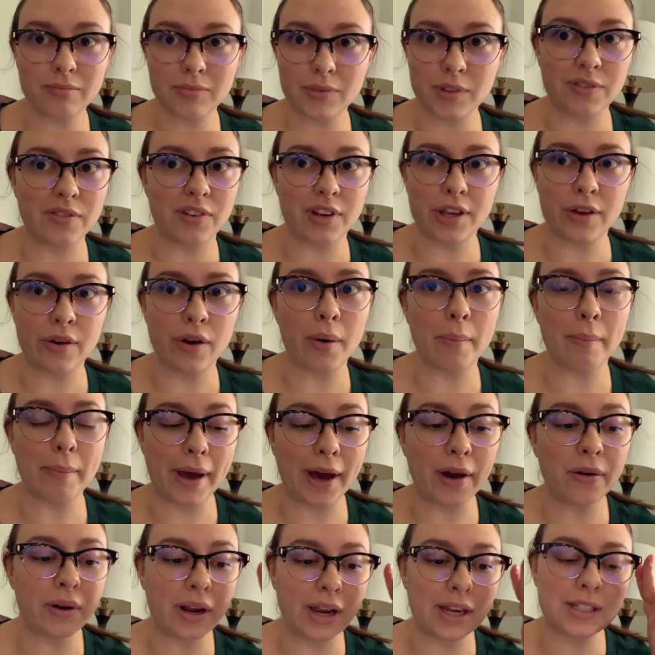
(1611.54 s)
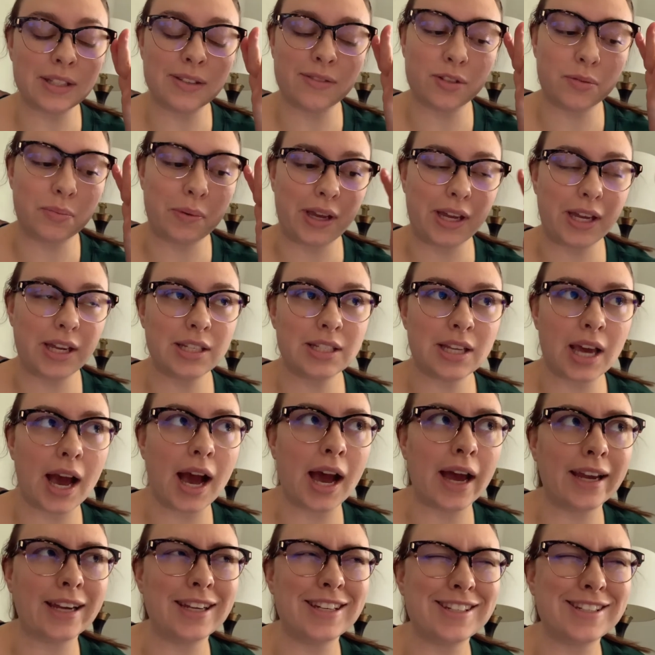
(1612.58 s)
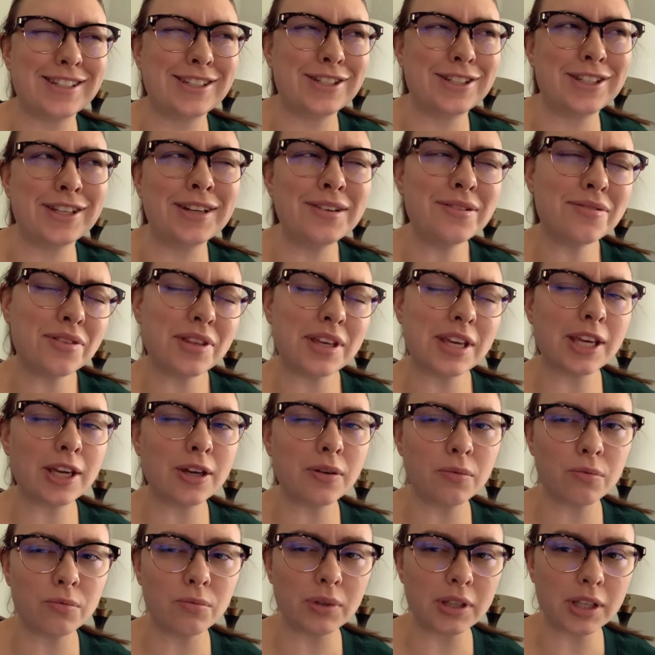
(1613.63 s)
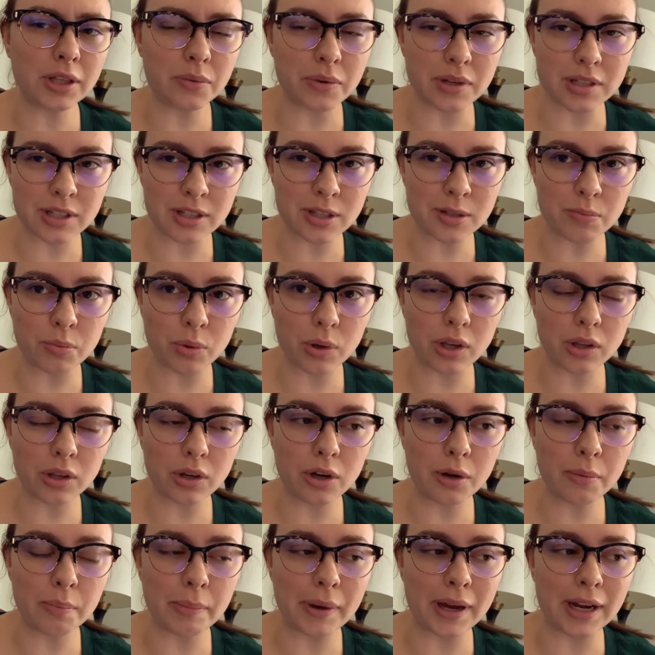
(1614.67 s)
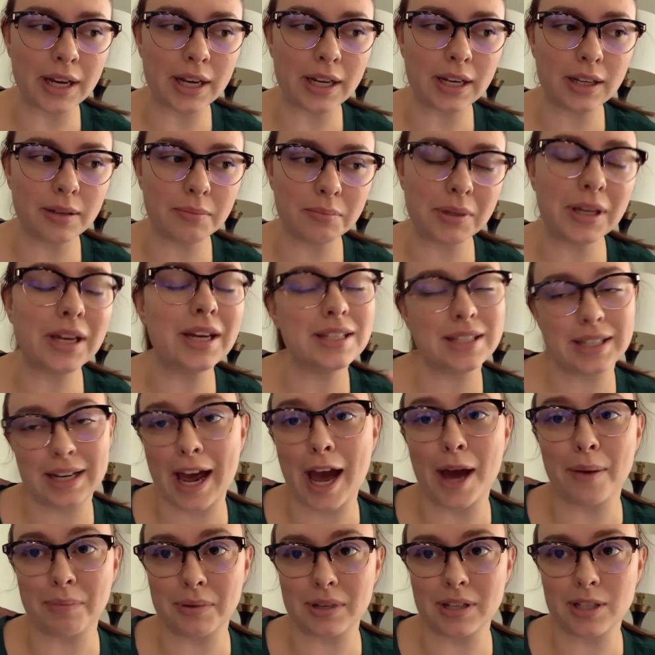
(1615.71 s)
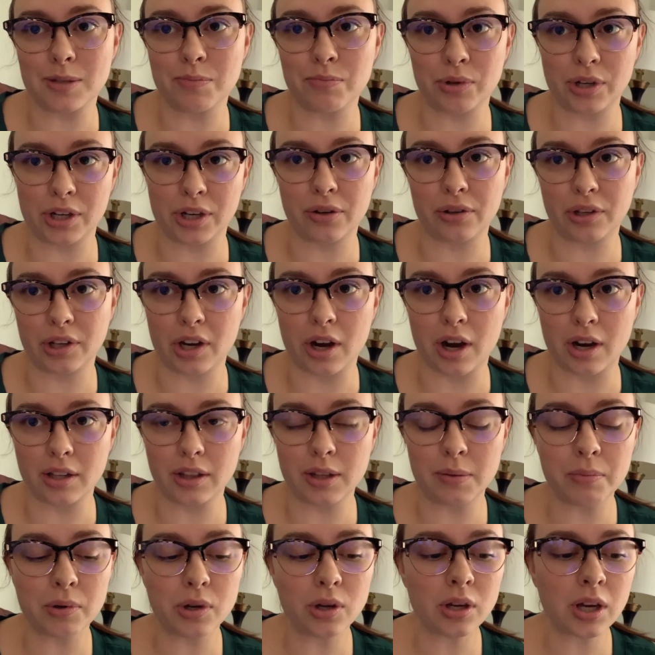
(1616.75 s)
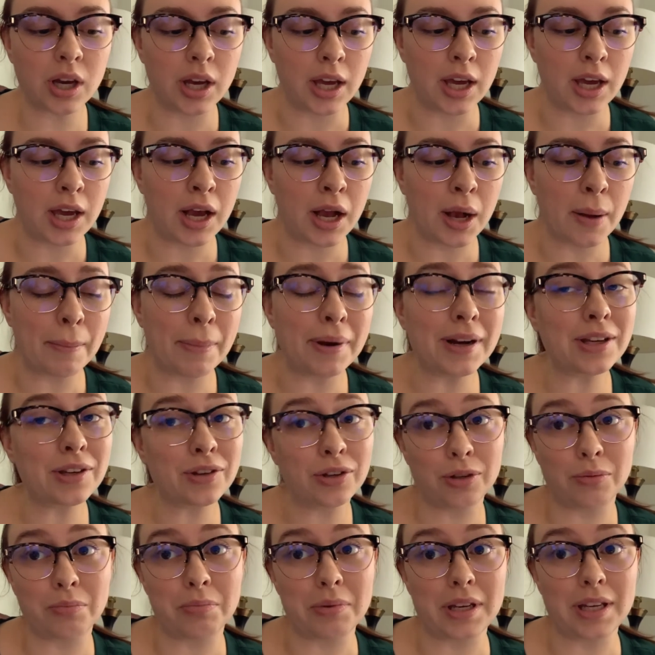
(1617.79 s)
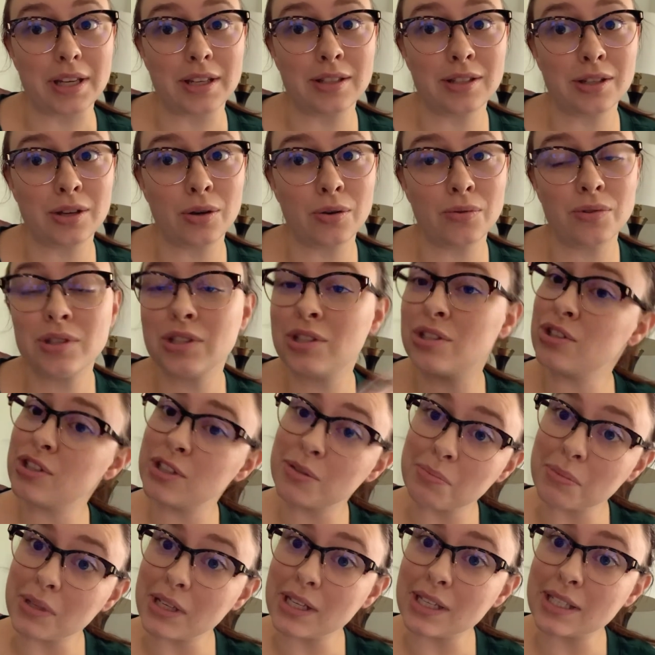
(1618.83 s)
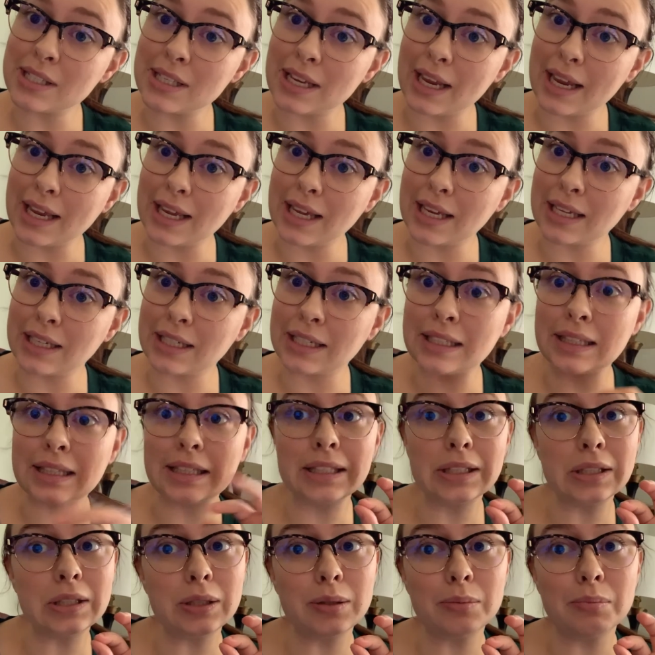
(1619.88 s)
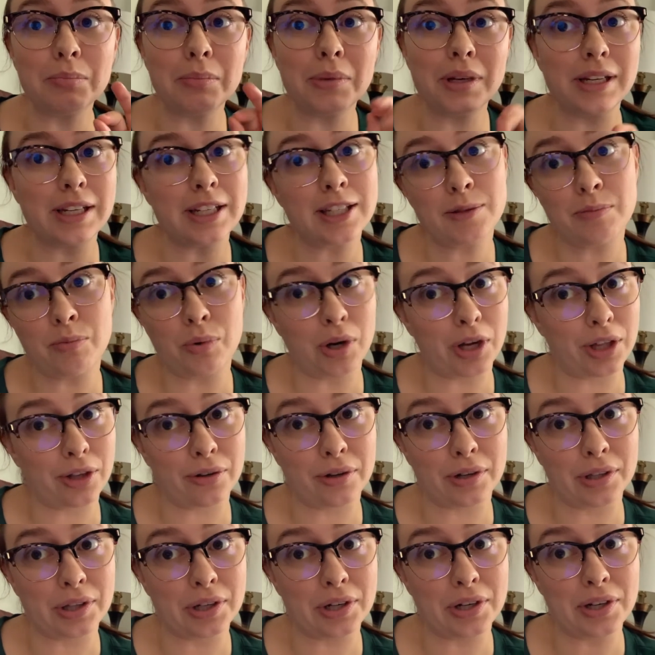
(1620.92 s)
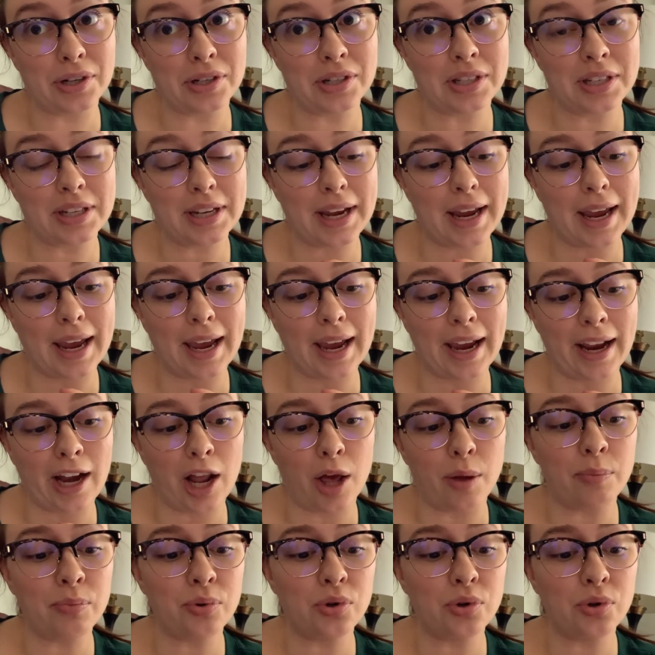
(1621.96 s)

the video about Ace of Spades, I didn't think it really was a spoiler, but because it happens pretty early on in the book, but it could be. So this is just me saying a little mini spoiler alert, and I'll